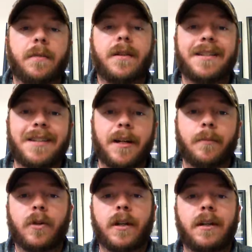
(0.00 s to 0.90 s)
This
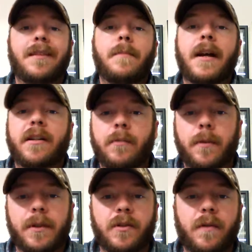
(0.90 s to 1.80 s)
time we're getting the
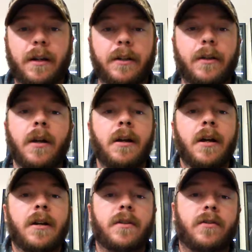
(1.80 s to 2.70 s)
maximum inch value.
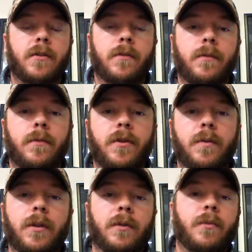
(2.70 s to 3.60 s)
So
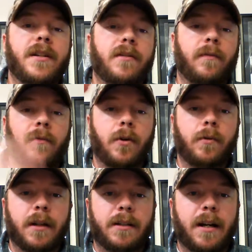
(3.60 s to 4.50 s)
you want to raise the
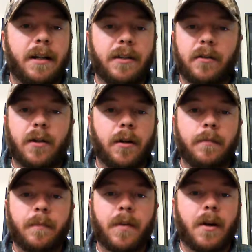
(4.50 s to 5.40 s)
float as high as it'll
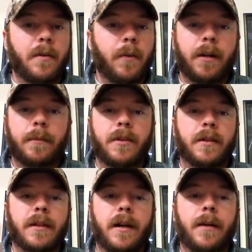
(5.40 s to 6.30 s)
go, all the way up to
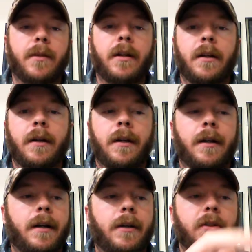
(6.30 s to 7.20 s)
the top.
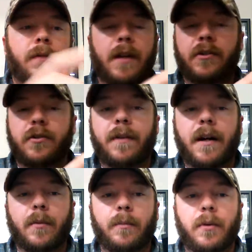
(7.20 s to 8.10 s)
You've got your
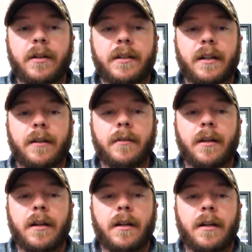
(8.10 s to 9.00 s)
fiber plugged in,
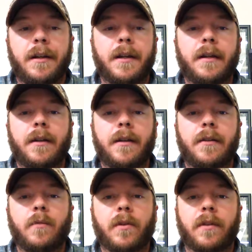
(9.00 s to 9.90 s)

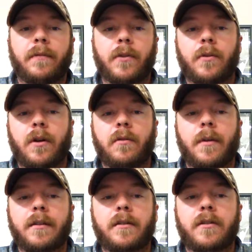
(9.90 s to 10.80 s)
and with the float all the
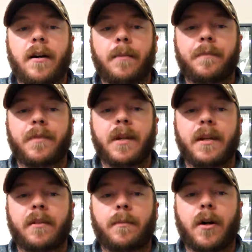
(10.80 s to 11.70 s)
way at the top,
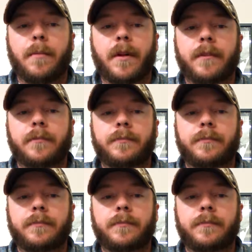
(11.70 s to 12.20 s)
hit the bar button.